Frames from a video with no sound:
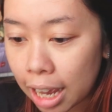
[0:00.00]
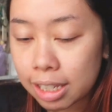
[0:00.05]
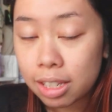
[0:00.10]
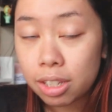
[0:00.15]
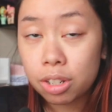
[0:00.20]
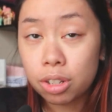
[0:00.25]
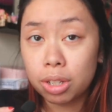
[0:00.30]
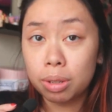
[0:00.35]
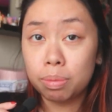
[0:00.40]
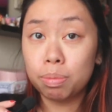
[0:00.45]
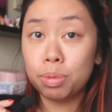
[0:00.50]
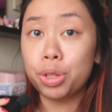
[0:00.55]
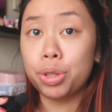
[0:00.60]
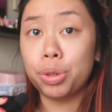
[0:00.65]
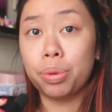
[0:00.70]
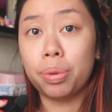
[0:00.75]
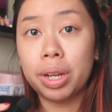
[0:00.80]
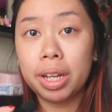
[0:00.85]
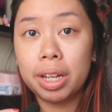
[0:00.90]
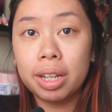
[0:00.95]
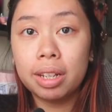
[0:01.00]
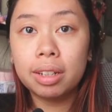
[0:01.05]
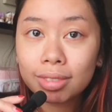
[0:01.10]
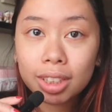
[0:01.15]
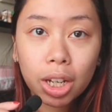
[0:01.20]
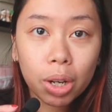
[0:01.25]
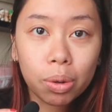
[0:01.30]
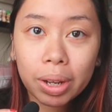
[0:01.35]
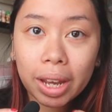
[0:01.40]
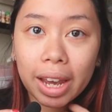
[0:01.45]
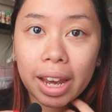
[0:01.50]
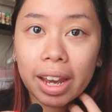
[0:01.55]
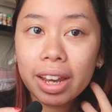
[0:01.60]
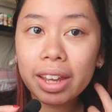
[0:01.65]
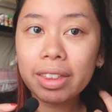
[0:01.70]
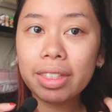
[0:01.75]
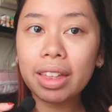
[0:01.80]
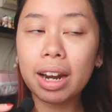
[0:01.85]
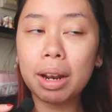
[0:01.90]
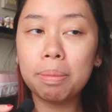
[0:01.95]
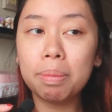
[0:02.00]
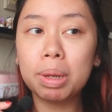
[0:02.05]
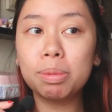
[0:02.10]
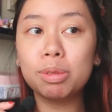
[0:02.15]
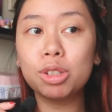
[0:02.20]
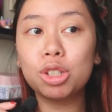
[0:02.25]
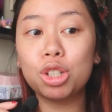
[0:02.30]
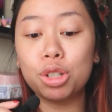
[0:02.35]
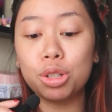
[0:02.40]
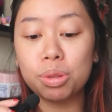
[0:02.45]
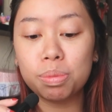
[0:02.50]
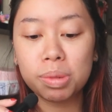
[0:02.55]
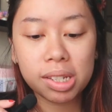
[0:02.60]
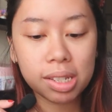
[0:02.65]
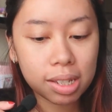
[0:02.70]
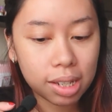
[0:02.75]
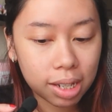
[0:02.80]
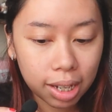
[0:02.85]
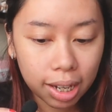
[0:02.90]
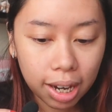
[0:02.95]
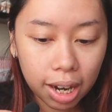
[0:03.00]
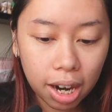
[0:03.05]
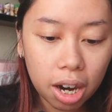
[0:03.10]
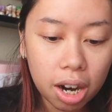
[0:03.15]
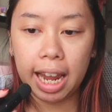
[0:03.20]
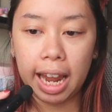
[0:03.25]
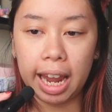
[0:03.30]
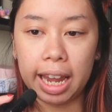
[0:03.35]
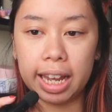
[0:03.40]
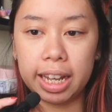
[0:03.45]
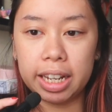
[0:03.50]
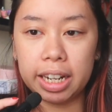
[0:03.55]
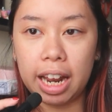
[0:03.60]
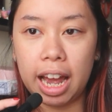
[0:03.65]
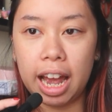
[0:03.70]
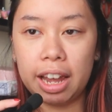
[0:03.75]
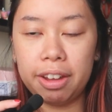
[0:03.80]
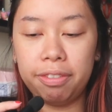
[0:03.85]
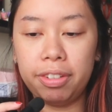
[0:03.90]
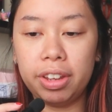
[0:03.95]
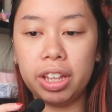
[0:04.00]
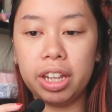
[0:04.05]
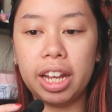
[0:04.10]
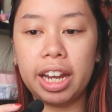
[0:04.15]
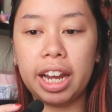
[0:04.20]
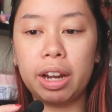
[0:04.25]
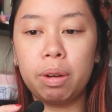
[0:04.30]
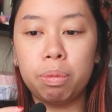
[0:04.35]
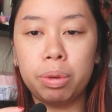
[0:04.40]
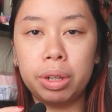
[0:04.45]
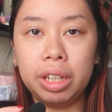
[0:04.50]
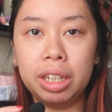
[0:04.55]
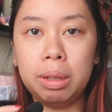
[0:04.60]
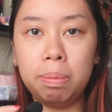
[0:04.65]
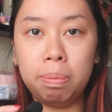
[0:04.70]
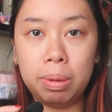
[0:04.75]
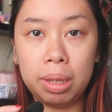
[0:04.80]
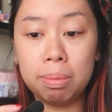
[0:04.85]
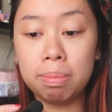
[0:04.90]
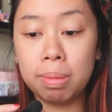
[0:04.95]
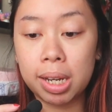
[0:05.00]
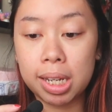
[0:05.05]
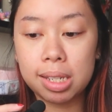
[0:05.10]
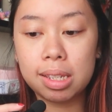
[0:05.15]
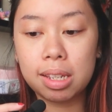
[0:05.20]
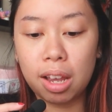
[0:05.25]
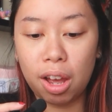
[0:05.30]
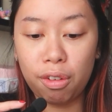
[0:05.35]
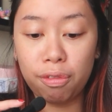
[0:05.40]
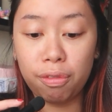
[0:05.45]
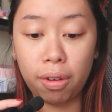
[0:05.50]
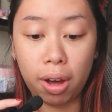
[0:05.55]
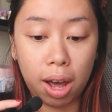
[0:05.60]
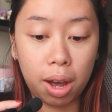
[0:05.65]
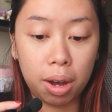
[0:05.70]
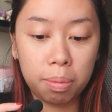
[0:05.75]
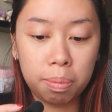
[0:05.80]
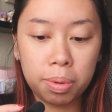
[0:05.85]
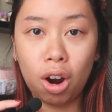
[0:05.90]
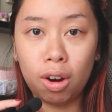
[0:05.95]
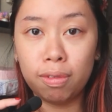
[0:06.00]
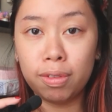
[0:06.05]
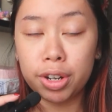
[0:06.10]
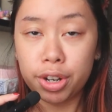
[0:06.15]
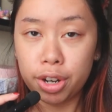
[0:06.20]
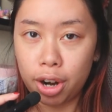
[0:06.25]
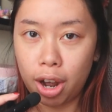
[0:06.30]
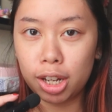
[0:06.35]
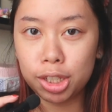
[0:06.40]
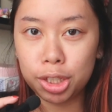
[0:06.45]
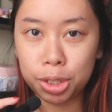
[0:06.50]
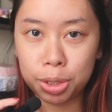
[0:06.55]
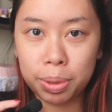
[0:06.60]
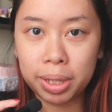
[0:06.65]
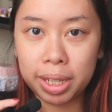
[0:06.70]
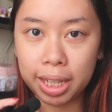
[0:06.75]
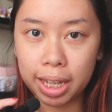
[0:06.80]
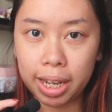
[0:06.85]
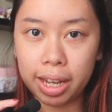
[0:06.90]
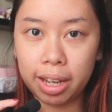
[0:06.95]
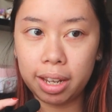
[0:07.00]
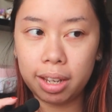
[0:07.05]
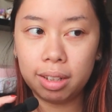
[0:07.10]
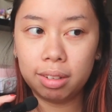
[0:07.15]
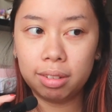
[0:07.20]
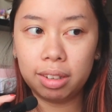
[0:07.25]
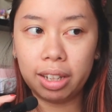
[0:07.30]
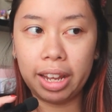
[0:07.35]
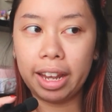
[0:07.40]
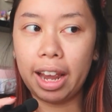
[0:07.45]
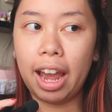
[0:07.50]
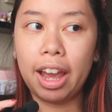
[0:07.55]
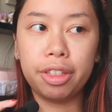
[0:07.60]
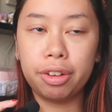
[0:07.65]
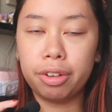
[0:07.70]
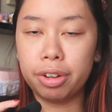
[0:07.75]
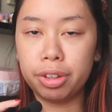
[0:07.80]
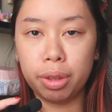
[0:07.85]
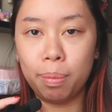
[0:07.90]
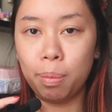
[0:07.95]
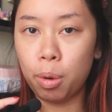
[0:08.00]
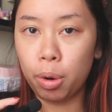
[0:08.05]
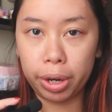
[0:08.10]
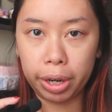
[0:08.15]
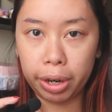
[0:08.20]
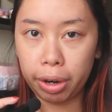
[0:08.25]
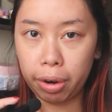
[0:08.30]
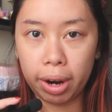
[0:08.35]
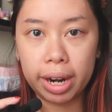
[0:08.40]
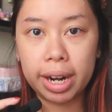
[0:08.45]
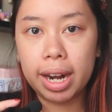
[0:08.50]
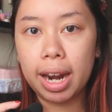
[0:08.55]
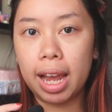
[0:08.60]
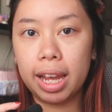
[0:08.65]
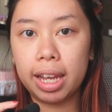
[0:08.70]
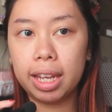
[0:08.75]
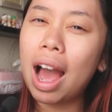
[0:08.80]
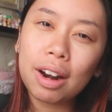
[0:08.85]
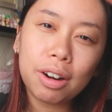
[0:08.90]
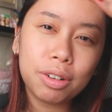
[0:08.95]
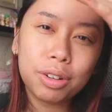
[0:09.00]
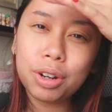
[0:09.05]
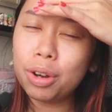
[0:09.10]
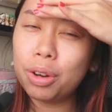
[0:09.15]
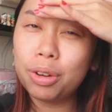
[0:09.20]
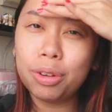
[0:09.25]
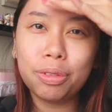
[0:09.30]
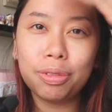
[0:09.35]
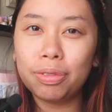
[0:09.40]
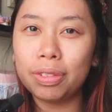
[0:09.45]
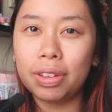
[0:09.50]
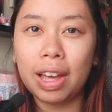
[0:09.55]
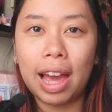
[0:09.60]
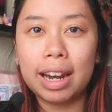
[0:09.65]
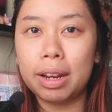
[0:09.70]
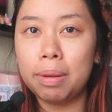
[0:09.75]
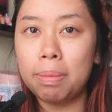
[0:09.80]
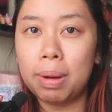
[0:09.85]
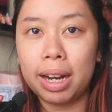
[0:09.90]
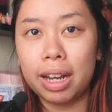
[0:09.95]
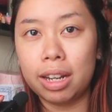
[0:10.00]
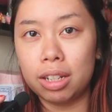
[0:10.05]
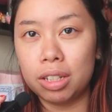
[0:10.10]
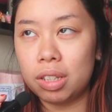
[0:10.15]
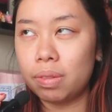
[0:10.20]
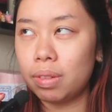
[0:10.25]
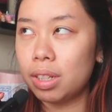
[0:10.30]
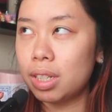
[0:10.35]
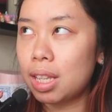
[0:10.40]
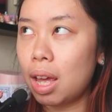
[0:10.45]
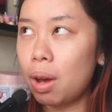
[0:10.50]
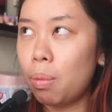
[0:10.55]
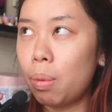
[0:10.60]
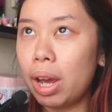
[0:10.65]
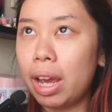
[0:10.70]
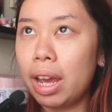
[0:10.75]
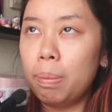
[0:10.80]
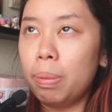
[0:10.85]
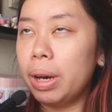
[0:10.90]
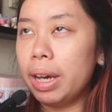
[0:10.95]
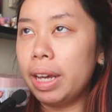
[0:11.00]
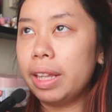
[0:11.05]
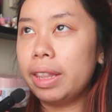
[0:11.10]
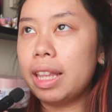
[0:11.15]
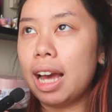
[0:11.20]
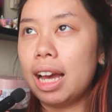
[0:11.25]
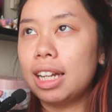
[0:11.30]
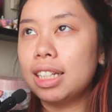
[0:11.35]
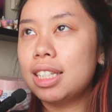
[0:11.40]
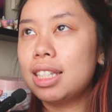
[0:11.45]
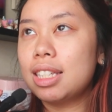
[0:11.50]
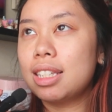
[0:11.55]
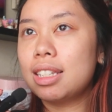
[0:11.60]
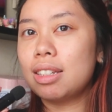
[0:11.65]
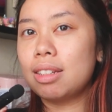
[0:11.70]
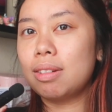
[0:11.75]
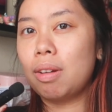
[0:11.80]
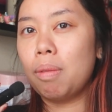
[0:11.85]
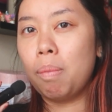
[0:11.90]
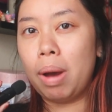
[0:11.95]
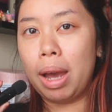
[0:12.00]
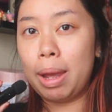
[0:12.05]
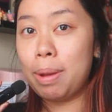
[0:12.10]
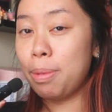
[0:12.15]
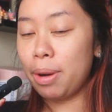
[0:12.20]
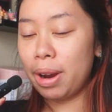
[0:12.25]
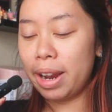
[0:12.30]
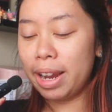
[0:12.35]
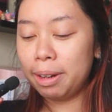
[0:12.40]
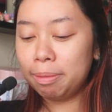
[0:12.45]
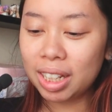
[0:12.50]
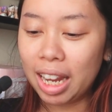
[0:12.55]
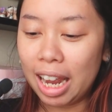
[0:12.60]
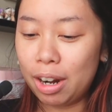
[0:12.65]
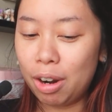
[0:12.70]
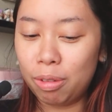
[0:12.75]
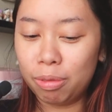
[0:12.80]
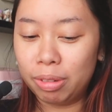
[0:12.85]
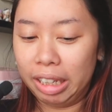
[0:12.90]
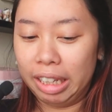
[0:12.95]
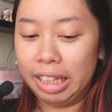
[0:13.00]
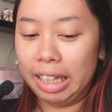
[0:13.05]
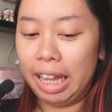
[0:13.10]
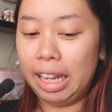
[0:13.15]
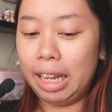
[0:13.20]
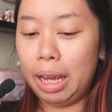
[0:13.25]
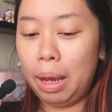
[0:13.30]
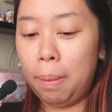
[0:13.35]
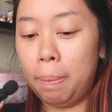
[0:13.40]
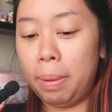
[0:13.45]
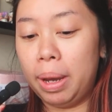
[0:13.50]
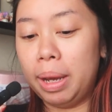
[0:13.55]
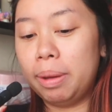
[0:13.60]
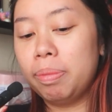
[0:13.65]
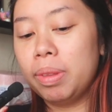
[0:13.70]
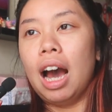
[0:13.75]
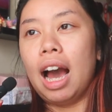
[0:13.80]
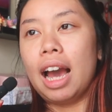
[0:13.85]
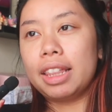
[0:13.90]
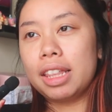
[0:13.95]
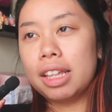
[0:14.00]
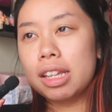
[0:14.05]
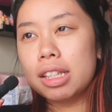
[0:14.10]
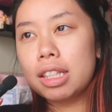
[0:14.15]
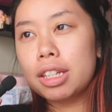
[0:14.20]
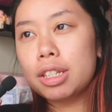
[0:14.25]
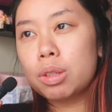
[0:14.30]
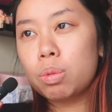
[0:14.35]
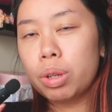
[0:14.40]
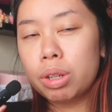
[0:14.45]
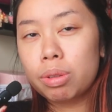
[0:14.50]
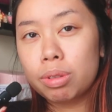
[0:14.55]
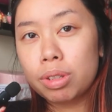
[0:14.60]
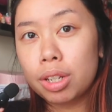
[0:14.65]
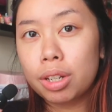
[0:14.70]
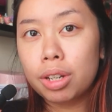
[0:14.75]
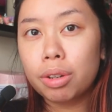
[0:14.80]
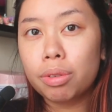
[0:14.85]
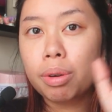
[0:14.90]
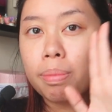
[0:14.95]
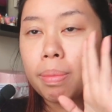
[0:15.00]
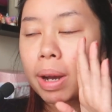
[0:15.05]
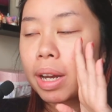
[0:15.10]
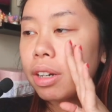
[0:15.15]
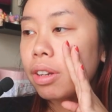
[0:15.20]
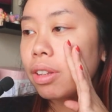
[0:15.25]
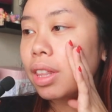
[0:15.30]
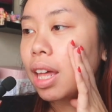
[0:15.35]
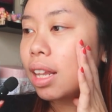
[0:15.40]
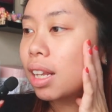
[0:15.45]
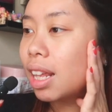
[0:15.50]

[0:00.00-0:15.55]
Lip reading: still am doing okay, that I'm able to do my skincare. And I feel like I really beat myself up over not doing it like either in the morning or at night. I don't know if anybody else feels that way, but that's my brain. I don't really like it, but I think this week was a good reminder that